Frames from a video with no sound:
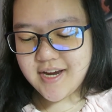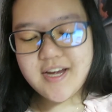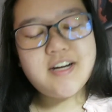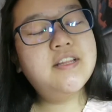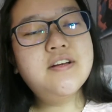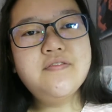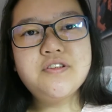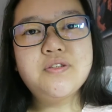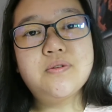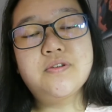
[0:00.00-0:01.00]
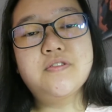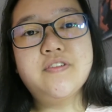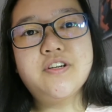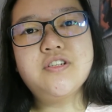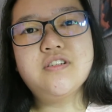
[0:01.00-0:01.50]
And I love historical
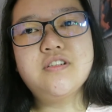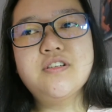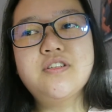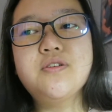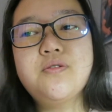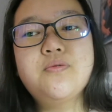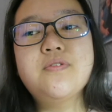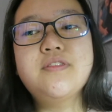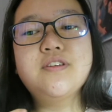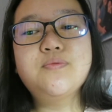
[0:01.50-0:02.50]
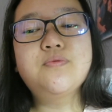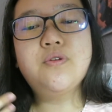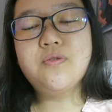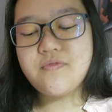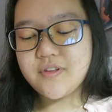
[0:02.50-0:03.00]
fiction, so this will
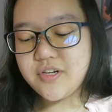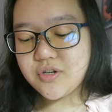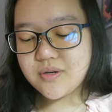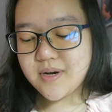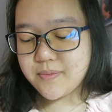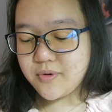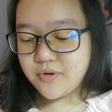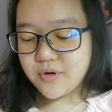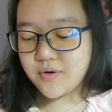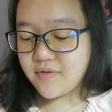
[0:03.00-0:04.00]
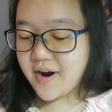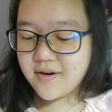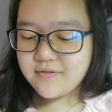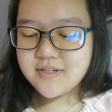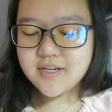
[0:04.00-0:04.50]
hopefully turn my mood
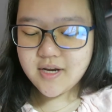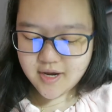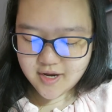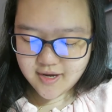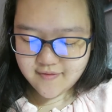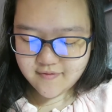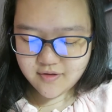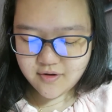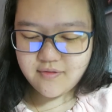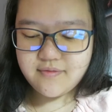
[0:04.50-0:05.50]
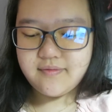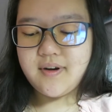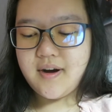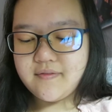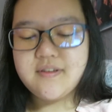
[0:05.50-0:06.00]
around, even though
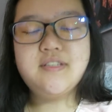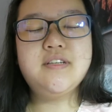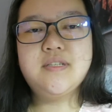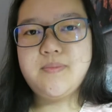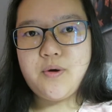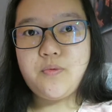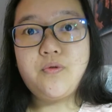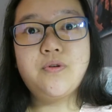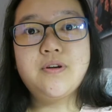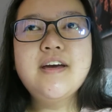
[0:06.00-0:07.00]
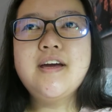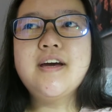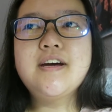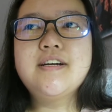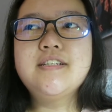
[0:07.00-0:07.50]
obviously it's about war.
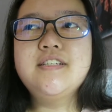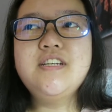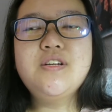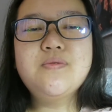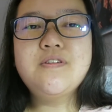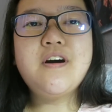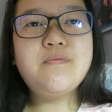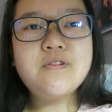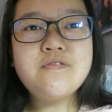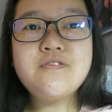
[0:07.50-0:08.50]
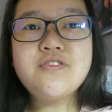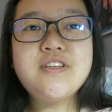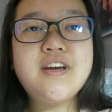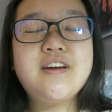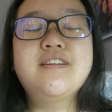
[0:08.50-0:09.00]
And you know what, I want to
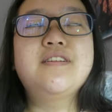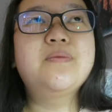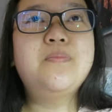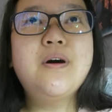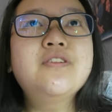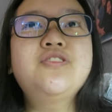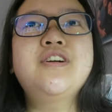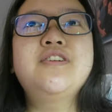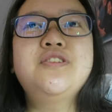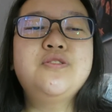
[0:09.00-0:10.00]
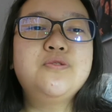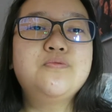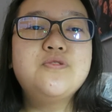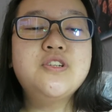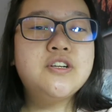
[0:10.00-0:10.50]
firsthand apologize to
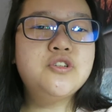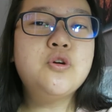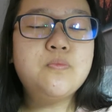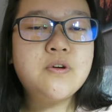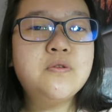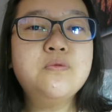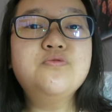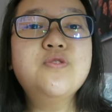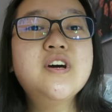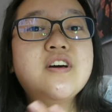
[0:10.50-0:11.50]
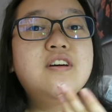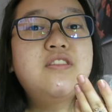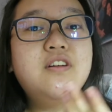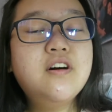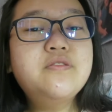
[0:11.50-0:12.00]
Rishika Chopra, who,
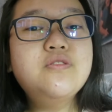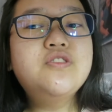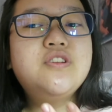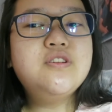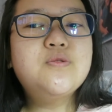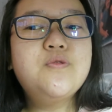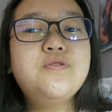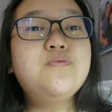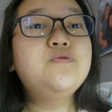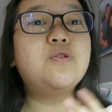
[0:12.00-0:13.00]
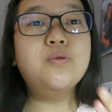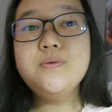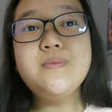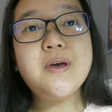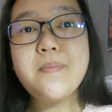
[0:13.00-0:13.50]
the author, she's the one who
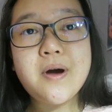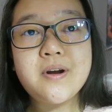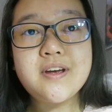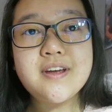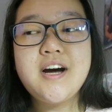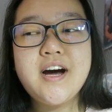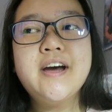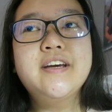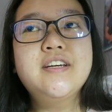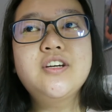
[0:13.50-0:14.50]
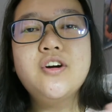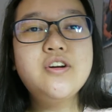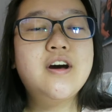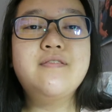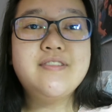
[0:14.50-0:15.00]
told me about it. I could
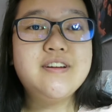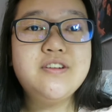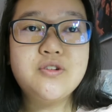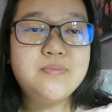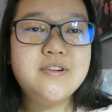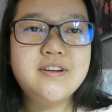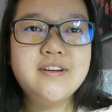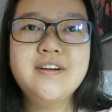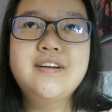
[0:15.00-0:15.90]
not read your book.